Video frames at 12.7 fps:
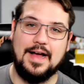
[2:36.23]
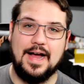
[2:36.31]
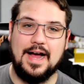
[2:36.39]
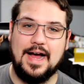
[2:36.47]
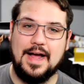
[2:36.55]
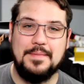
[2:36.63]

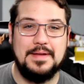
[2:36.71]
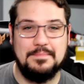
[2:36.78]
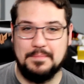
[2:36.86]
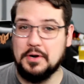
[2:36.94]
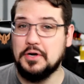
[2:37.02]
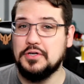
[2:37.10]
I made
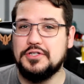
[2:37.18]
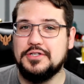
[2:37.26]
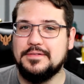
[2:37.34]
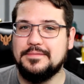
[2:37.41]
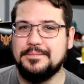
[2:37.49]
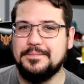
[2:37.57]

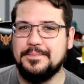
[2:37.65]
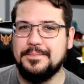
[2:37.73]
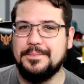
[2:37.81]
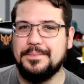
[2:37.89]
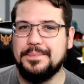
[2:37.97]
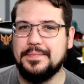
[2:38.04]
merch.
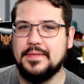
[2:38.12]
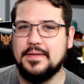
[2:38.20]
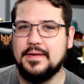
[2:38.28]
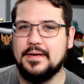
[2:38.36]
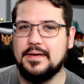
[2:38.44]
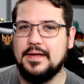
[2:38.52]

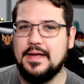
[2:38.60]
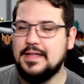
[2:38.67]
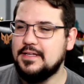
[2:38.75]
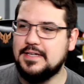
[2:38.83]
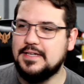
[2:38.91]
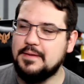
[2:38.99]

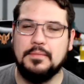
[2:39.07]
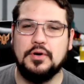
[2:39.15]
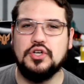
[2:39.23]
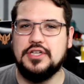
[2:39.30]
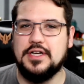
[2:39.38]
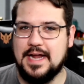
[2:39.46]
This is not a
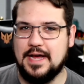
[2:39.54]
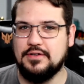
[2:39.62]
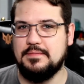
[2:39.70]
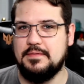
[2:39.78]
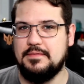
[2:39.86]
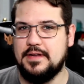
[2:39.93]
merch
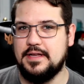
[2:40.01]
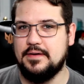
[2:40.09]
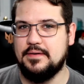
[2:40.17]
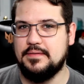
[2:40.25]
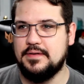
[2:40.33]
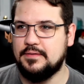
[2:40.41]
announcement
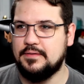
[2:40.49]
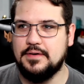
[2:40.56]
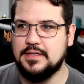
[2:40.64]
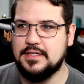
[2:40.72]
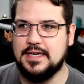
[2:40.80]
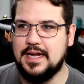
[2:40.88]
video. You'll
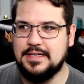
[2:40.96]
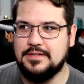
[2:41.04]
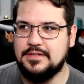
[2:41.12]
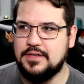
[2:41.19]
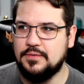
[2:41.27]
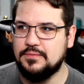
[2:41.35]
notice that I
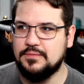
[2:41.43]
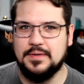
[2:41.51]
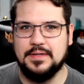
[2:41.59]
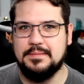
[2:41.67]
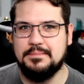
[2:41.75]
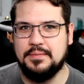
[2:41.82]
don't
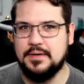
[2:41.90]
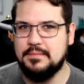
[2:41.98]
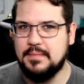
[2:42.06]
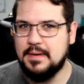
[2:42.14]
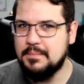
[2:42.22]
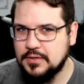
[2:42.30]
really put
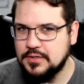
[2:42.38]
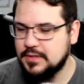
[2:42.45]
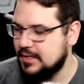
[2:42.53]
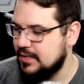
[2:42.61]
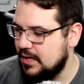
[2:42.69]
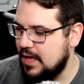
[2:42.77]
my merch
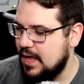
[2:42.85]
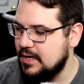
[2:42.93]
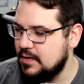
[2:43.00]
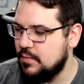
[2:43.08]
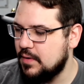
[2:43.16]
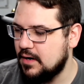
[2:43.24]
link
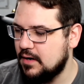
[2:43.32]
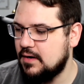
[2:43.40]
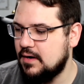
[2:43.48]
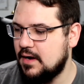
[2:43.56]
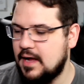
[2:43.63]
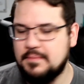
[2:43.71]

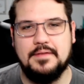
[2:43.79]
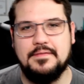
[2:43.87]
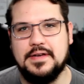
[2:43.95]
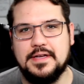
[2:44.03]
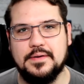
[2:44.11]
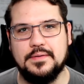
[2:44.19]
anywhere on my
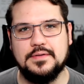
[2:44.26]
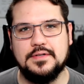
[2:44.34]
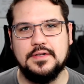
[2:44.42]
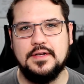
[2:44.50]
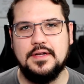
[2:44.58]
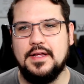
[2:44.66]
videos.
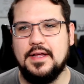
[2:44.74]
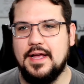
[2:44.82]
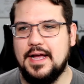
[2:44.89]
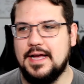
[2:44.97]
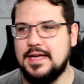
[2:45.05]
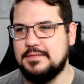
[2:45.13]

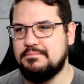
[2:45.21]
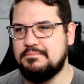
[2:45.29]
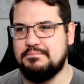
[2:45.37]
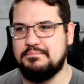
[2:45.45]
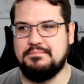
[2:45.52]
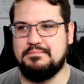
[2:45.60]
And it's
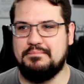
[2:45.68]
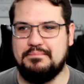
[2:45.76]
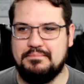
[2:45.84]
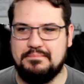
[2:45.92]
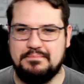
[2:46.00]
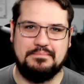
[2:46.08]

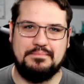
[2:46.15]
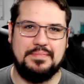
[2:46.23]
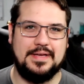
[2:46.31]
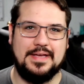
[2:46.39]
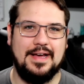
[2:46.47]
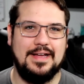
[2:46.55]

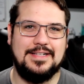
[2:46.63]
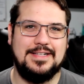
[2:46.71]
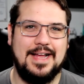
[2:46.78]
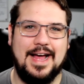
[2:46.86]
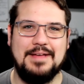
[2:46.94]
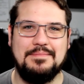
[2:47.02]
because
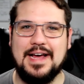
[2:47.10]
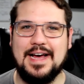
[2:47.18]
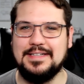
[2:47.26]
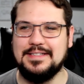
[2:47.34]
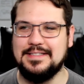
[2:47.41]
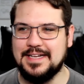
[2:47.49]
I'm
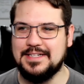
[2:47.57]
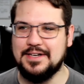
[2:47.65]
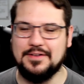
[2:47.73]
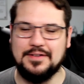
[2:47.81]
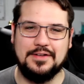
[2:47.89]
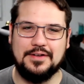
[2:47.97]
not
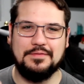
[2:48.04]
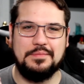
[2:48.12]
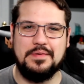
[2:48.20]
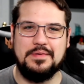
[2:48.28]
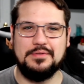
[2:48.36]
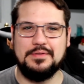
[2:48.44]
necessarily looking for
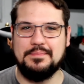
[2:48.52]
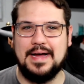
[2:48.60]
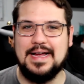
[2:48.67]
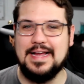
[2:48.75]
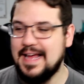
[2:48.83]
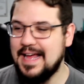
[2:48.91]
people to
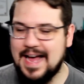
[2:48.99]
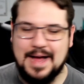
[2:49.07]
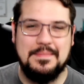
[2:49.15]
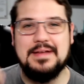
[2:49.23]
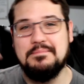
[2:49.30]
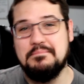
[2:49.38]
buy it. I
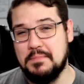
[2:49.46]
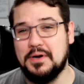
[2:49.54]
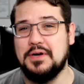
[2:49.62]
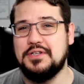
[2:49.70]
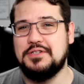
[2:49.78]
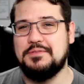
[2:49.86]
made
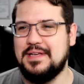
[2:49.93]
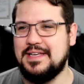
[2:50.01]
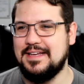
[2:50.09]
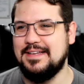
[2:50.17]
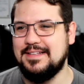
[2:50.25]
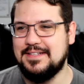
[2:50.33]
merch
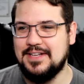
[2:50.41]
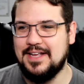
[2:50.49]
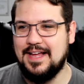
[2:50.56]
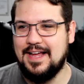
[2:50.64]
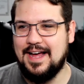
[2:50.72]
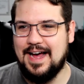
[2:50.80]
because
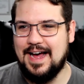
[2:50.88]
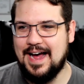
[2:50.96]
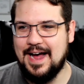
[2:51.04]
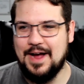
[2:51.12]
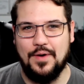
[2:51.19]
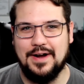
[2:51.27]

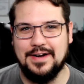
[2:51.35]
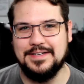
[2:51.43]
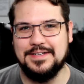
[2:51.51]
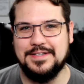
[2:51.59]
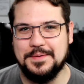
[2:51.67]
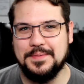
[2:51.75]
I wanted
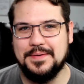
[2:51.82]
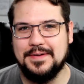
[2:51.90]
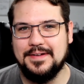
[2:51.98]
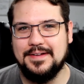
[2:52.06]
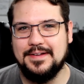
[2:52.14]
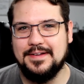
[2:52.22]
to
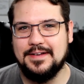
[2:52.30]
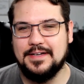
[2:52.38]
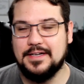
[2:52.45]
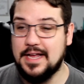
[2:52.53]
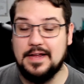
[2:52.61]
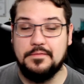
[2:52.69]

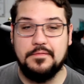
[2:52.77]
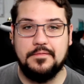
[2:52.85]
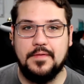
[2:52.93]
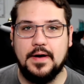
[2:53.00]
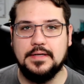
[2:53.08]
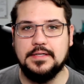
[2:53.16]
because I had
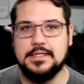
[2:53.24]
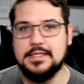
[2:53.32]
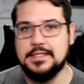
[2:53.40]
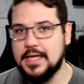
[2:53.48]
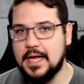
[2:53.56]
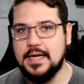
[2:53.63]
fun
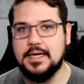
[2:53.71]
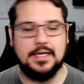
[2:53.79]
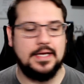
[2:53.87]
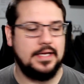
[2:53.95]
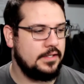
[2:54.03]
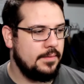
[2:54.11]
designing
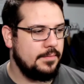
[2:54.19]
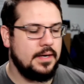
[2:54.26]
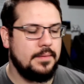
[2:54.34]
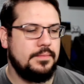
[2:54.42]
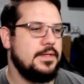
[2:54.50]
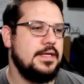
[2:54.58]
it and coming
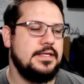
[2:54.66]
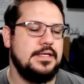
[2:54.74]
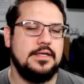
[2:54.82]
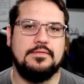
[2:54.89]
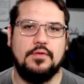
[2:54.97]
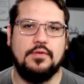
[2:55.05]
up with
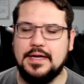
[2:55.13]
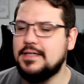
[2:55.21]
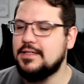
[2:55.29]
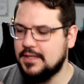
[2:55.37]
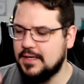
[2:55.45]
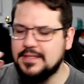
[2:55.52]
ideas for it. And
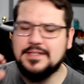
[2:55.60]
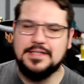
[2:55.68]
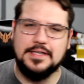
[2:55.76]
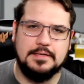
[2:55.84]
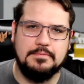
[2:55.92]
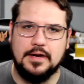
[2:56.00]
it's it's
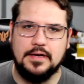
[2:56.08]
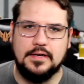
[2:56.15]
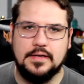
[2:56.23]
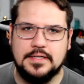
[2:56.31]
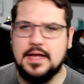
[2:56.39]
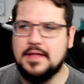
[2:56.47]
Teespring.
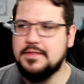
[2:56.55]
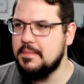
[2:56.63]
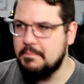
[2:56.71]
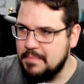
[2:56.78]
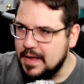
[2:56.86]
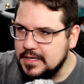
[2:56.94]
It's not the
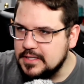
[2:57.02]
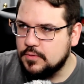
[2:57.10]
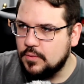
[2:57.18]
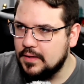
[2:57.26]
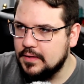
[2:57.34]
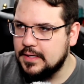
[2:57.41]
best
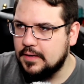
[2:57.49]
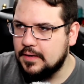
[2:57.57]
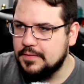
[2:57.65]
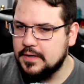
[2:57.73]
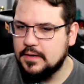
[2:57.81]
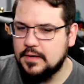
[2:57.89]
quality out
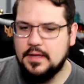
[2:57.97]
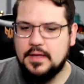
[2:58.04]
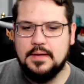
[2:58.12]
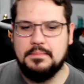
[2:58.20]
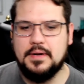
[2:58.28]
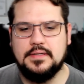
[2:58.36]
there,
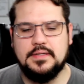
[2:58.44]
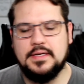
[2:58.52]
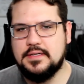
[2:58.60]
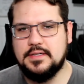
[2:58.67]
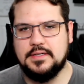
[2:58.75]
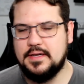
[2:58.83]
but
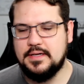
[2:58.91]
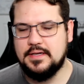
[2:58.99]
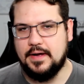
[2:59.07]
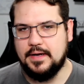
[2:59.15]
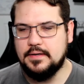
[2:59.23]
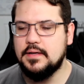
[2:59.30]
it's it's
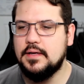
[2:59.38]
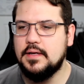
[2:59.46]
fine.